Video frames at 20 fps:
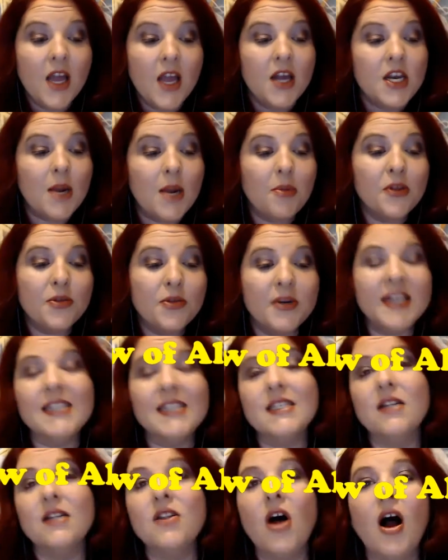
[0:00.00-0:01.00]
Number 3 is
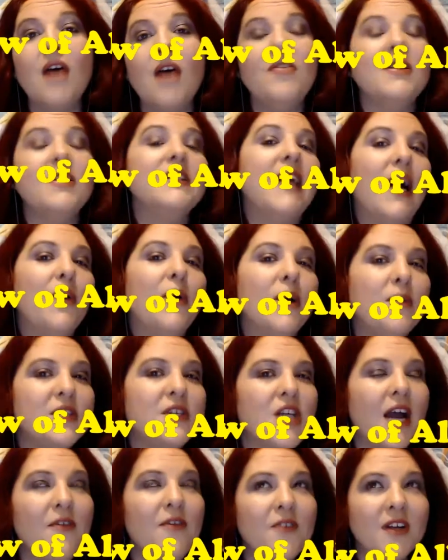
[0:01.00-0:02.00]
the law of allowing, which
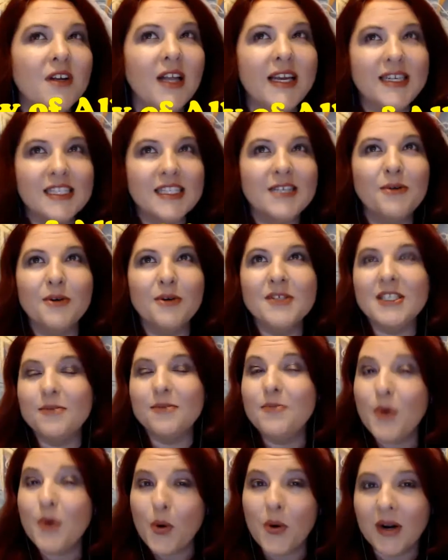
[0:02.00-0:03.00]
I feel like is the most
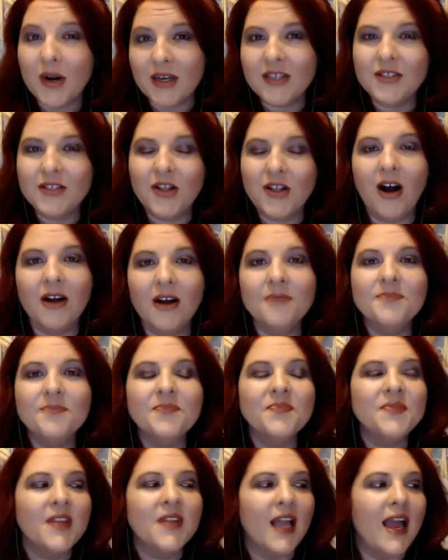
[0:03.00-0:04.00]
important law
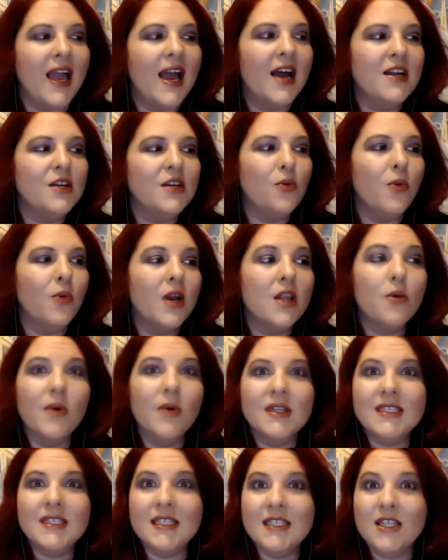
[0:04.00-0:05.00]
and one of the
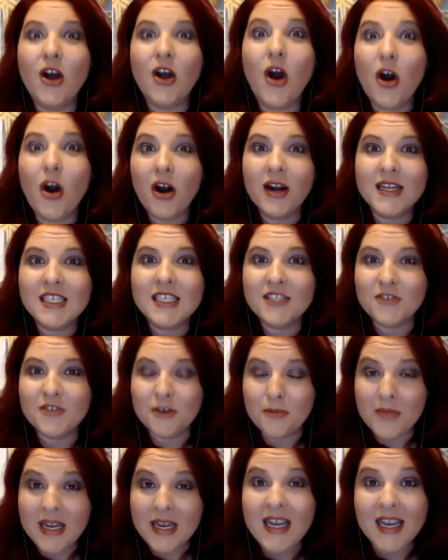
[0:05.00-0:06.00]
ones that's the hardest for
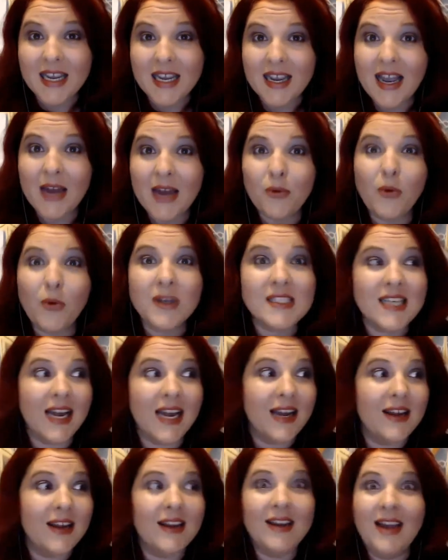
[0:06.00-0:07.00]
me. And once
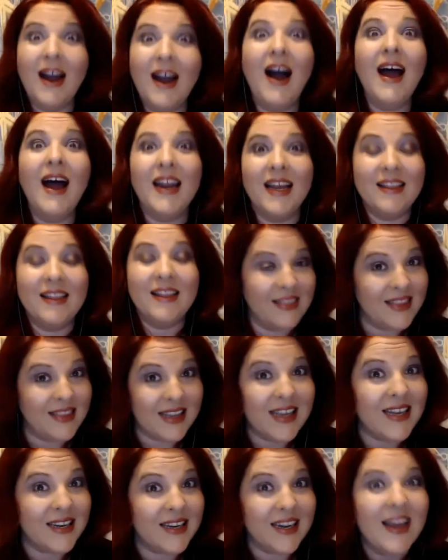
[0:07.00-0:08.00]
I got it,
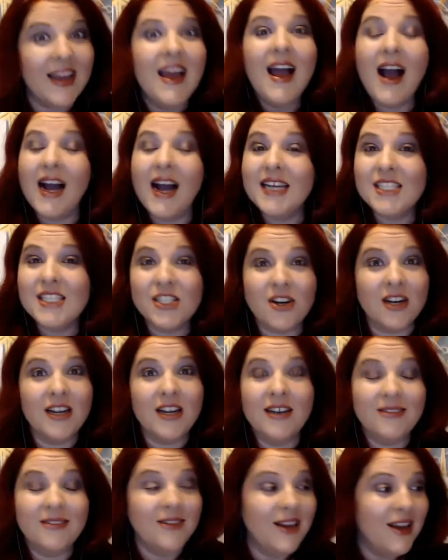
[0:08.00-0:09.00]
then I
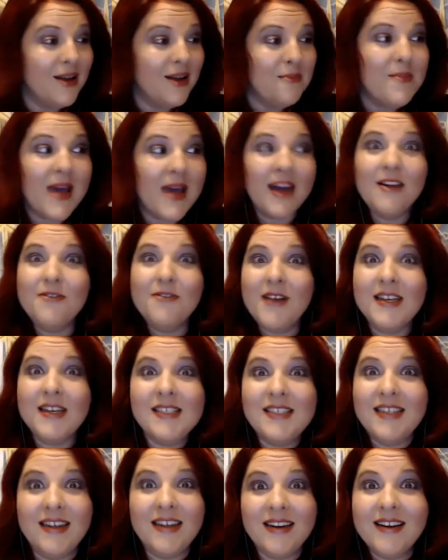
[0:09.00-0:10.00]
started
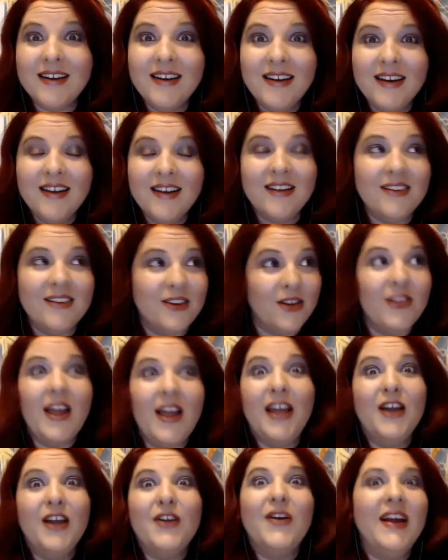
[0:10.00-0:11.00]
manifesting
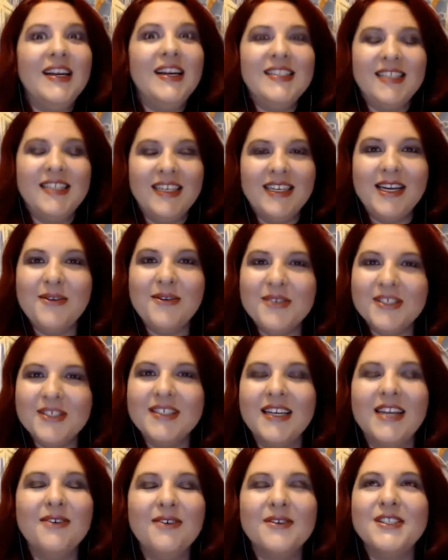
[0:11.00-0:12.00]
like crazy. It
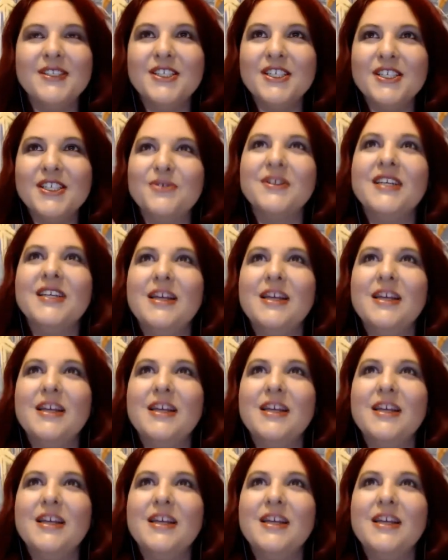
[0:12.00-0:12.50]
was just really